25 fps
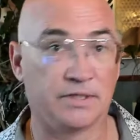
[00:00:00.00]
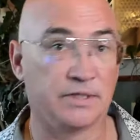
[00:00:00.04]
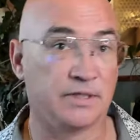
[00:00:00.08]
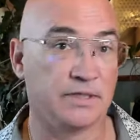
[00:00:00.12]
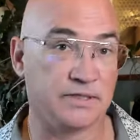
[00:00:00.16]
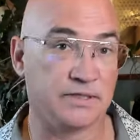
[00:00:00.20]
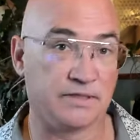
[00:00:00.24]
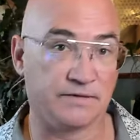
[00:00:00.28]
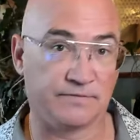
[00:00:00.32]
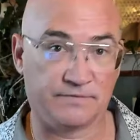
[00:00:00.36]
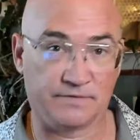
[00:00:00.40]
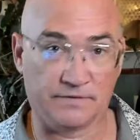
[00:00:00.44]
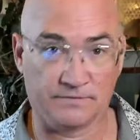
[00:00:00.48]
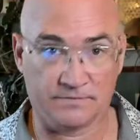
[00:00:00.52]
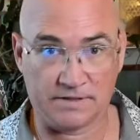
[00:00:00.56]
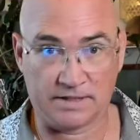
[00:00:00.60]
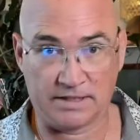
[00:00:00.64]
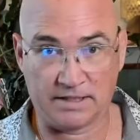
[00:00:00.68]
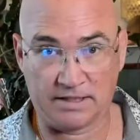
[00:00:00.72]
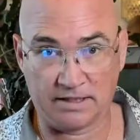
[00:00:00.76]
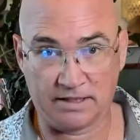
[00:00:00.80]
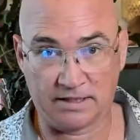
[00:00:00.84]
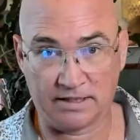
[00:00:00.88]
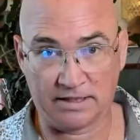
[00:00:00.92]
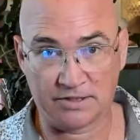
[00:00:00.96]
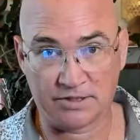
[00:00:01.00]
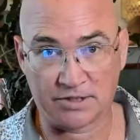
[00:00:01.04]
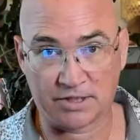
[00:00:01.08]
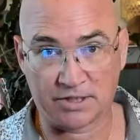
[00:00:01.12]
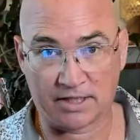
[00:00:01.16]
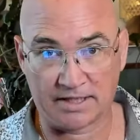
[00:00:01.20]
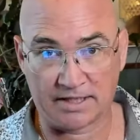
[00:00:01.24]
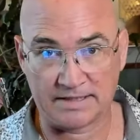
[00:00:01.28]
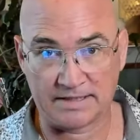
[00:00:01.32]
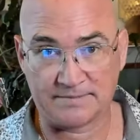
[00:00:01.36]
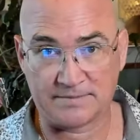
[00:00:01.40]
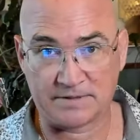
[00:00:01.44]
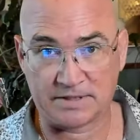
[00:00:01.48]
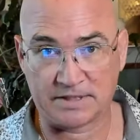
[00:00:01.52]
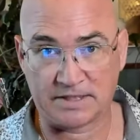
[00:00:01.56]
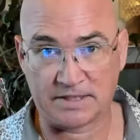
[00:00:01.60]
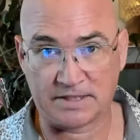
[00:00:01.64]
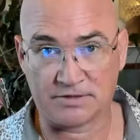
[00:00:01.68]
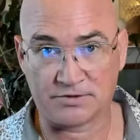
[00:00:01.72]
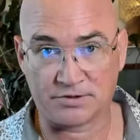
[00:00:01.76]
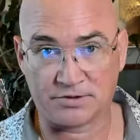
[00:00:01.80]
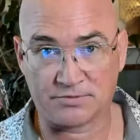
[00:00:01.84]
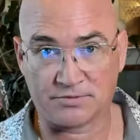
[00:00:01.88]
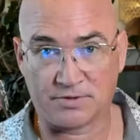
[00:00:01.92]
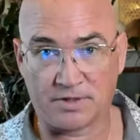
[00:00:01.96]
It's a 15 inch highest
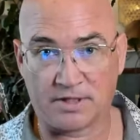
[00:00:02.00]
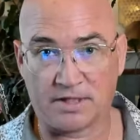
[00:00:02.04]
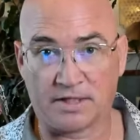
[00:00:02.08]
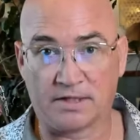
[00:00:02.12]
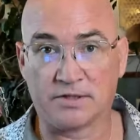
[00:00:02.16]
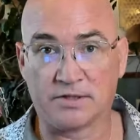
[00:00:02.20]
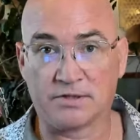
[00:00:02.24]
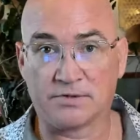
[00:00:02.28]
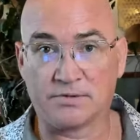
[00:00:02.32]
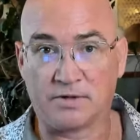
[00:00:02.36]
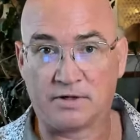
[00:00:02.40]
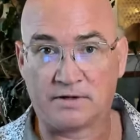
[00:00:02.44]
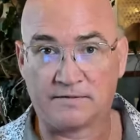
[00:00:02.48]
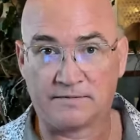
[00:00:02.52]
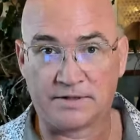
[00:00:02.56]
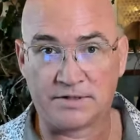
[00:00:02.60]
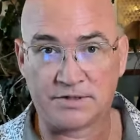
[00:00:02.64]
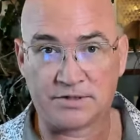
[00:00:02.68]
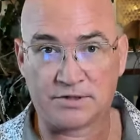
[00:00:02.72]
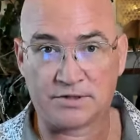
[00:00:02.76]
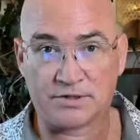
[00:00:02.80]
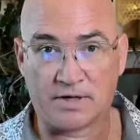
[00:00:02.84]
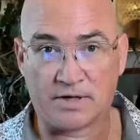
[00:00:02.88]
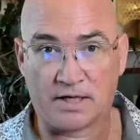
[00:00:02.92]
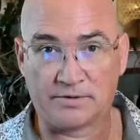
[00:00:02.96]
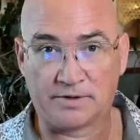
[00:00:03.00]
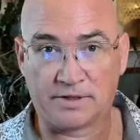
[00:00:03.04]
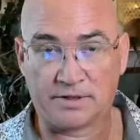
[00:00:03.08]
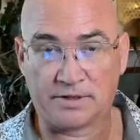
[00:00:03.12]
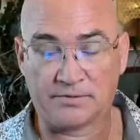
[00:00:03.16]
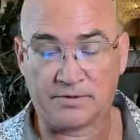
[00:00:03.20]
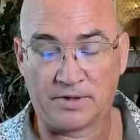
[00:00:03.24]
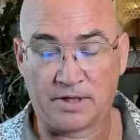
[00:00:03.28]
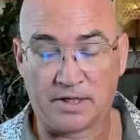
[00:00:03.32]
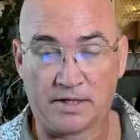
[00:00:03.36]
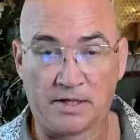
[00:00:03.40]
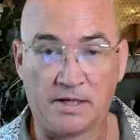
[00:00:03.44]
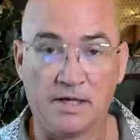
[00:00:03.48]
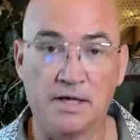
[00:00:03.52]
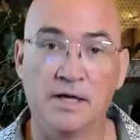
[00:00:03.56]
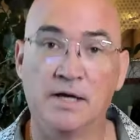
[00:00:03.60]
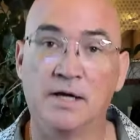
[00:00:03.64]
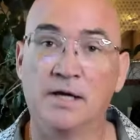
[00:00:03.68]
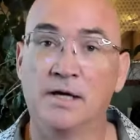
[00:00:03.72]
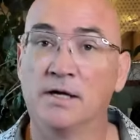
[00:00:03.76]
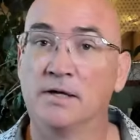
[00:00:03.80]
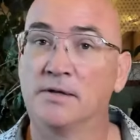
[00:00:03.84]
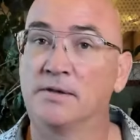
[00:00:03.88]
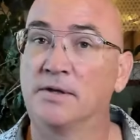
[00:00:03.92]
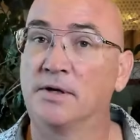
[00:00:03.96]
potentials ring and a 12 inch grounding ring.
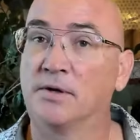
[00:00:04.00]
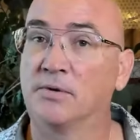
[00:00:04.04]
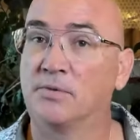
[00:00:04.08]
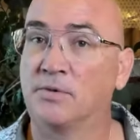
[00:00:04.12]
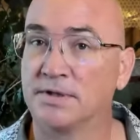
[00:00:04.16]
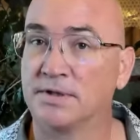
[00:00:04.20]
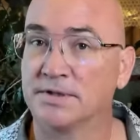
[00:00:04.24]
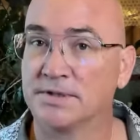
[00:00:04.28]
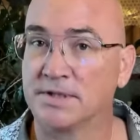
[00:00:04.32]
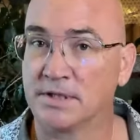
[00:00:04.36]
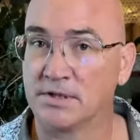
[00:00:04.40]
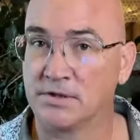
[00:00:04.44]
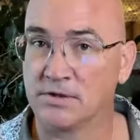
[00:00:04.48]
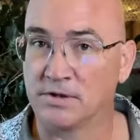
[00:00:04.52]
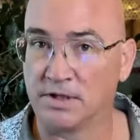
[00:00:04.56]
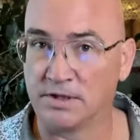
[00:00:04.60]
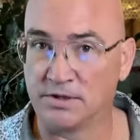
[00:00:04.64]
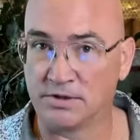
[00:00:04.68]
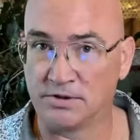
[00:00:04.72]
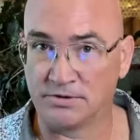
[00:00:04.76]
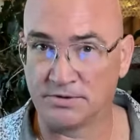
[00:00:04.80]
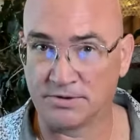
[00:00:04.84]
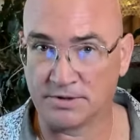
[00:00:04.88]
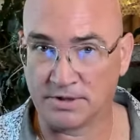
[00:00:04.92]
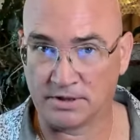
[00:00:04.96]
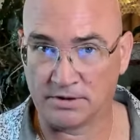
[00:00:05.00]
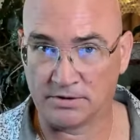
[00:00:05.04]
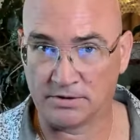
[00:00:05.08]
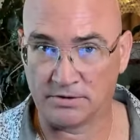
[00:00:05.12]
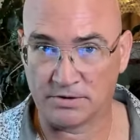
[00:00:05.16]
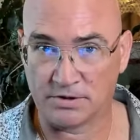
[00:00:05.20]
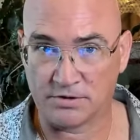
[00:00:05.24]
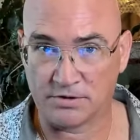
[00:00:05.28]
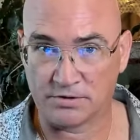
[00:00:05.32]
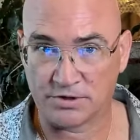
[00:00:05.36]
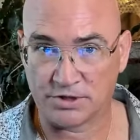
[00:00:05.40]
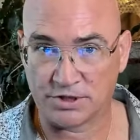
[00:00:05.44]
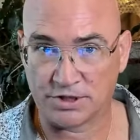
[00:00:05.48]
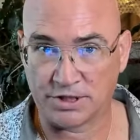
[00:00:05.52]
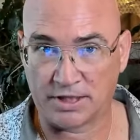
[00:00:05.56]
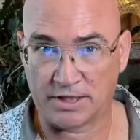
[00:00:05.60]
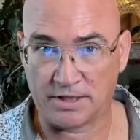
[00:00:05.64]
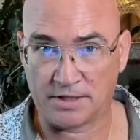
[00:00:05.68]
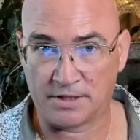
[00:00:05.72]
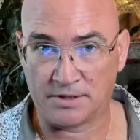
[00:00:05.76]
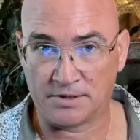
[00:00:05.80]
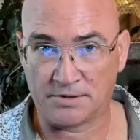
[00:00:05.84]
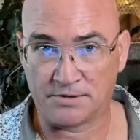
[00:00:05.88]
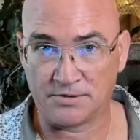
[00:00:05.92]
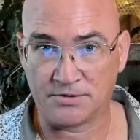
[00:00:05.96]
They're ones that you can use under your
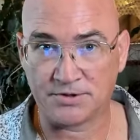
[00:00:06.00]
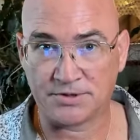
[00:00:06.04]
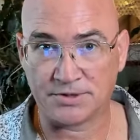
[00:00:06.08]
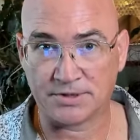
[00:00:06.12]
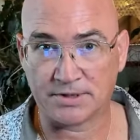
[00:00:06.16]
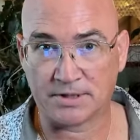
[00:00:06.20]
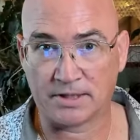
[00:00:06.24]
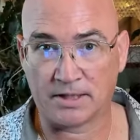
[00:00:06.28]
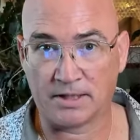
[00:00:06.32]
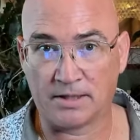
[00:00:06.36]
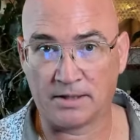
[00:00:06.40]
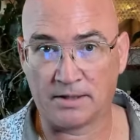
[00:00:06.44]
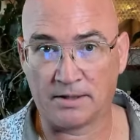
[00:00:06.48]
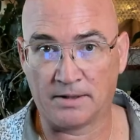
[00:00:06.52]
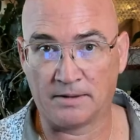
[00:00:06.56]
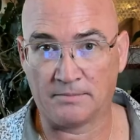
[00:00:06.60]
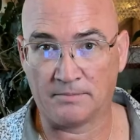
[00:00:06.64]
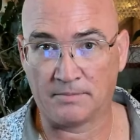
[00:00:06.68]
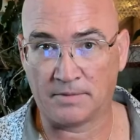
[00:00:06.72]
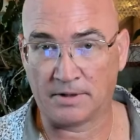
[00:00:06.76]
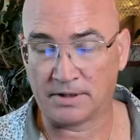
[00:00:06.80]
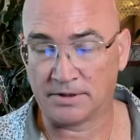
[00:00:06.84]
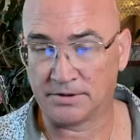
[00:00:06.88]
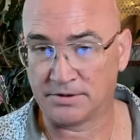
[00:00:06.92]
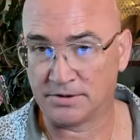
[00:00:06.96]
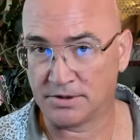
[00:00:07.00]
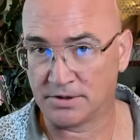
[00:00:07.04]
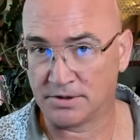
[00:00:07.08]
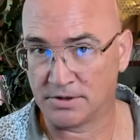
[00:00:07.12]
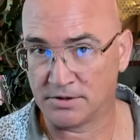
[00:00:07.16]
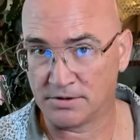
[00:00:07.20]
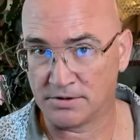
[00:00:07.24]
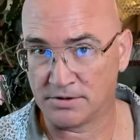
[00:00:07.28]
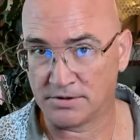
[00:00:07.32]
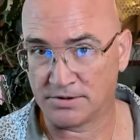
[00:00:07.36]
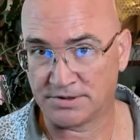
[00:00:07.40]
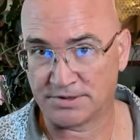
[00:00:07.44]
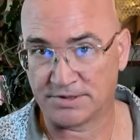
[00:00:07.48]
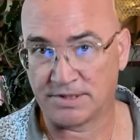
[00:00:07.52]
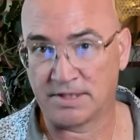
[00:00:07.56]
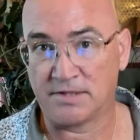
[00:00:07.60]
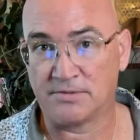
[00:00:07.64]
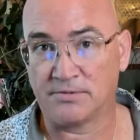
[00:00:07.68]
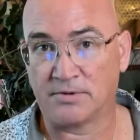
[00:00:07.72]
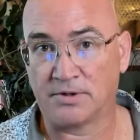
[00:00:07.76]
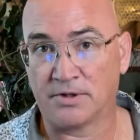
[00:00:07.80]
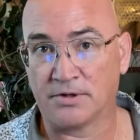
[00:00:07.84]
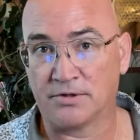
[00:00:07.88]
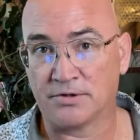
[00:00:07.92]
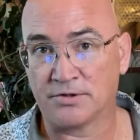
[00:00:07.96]
chairs, um, under your seat
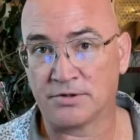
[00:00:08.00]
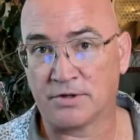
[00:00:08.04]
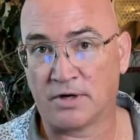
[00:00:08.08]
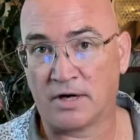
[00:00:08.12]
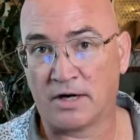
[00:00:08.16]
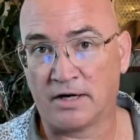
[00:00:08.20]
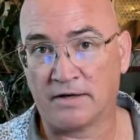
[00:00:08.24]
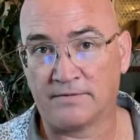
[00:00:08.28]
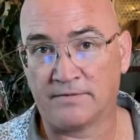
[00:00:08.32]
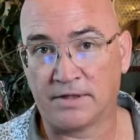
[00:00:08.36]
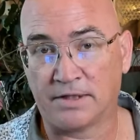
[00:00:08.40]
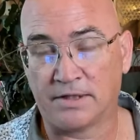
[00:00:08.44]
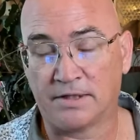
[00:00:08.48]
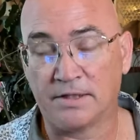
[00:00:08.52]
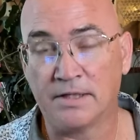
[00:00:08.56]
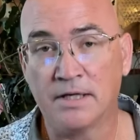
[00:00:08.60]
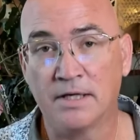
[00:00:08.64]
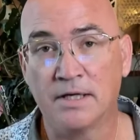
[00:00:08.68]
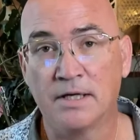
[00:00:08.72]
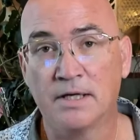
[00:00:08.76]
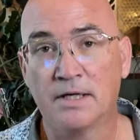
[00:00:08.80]
while you're driving.